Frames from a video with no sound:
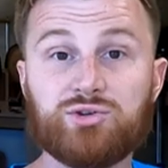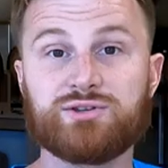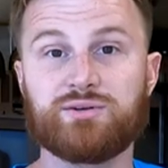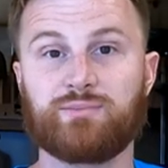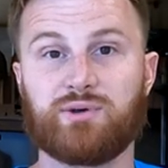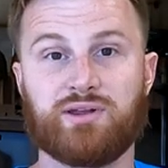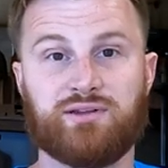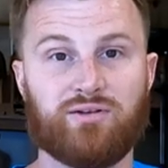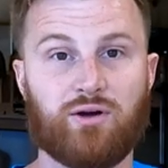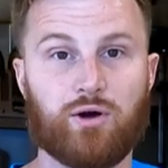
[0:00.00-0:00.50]

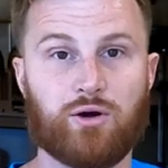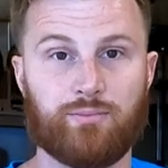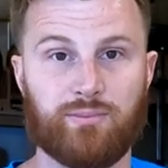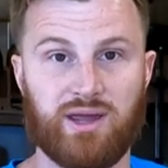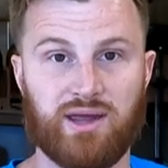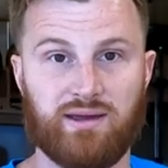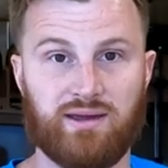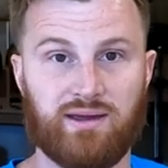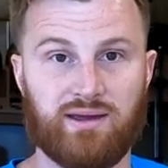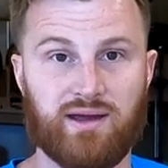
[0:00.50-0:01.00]
some guitar
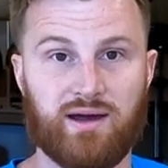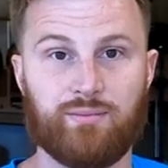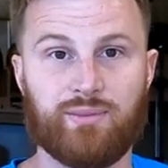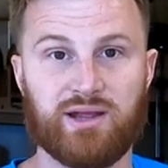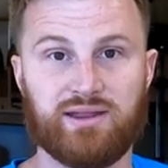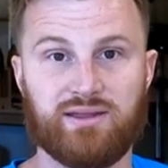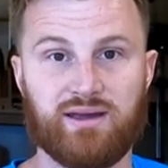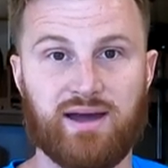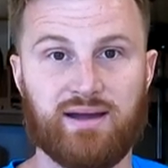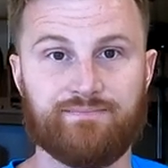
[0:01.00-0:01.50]
making. How
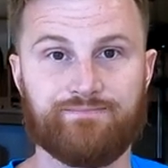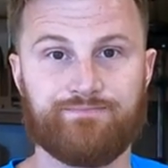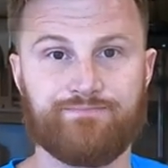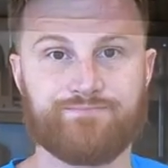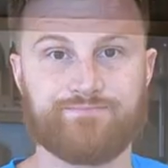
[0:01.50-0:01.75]
about that?